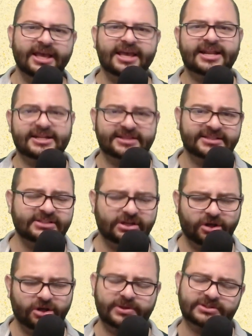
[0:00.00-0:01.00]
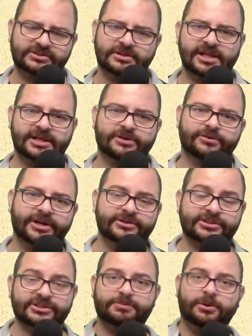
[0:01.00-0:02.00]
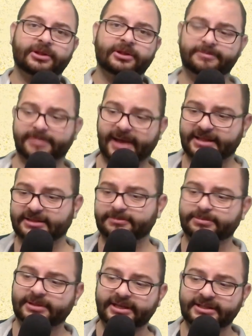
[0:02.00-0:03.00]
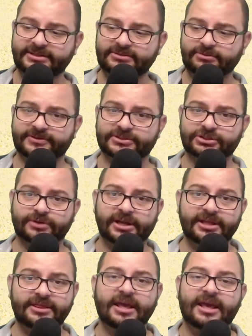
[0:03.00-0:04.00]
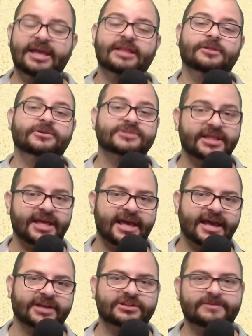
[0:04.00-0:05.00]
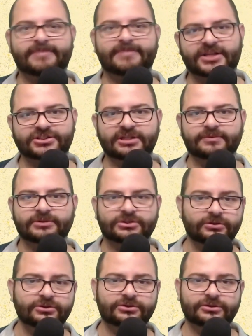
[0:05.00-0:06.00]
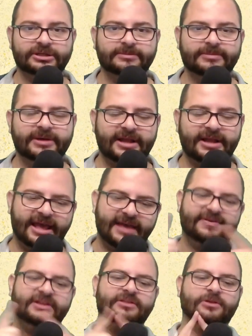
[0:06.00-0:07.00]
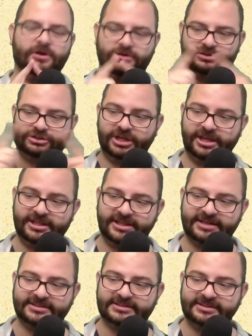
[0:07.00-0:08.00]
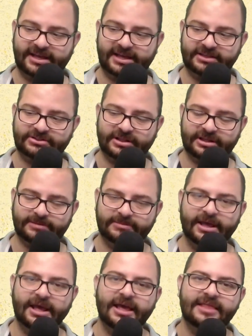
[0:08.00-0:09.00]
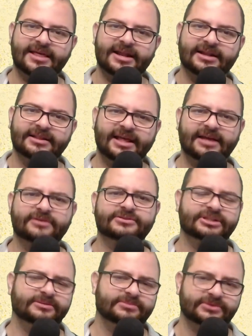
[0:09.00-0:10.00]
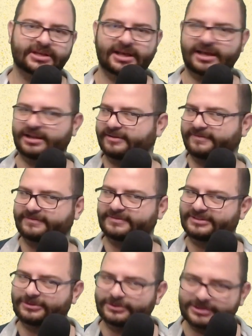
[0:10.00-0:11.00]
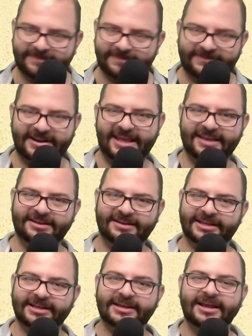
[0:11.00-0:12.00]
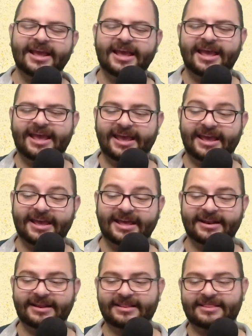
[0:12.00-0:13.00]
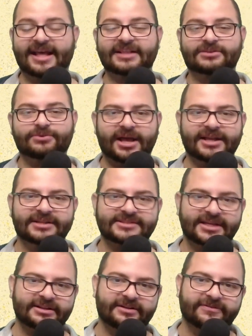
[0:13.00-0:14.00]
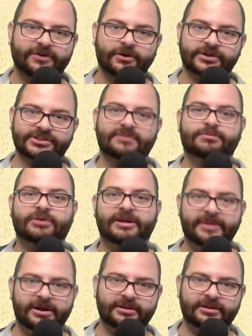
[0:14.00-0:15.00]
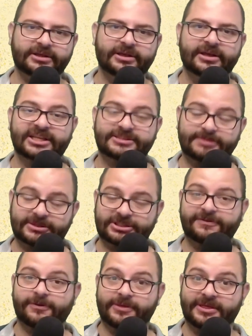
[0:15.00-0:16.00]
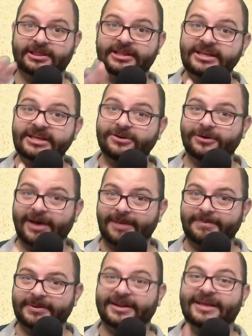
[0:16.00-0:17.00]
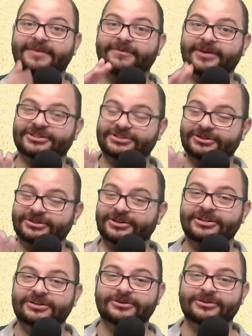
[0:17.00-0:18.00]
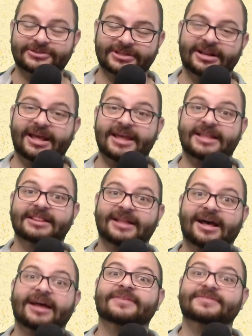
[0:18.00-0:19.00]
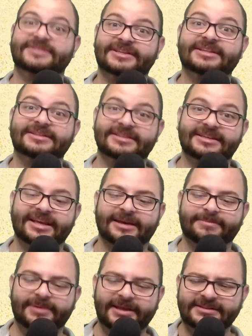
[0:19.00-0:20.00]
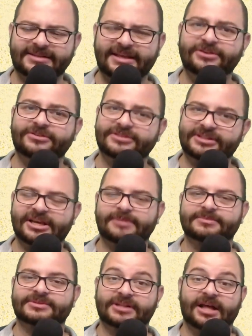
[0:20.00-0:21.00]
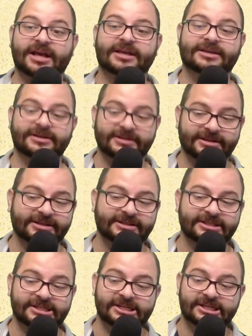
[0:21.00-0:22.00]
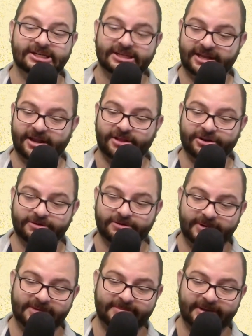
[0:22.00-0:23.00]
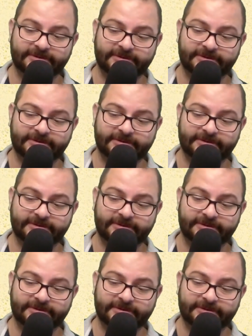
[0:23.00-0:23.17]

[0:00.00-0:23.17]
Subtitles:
And it doesn't always look like Kratos is pulling back the blades with his strength. It looks like they actually magically return to him and have a long chain that is attached to them that allows him to kind of do some finagling. And that's what I decided to focus on primarily, especially for the legal weapon, in which you can use in a lot of D&D campaigns and your DM's not gonna get on your butt about.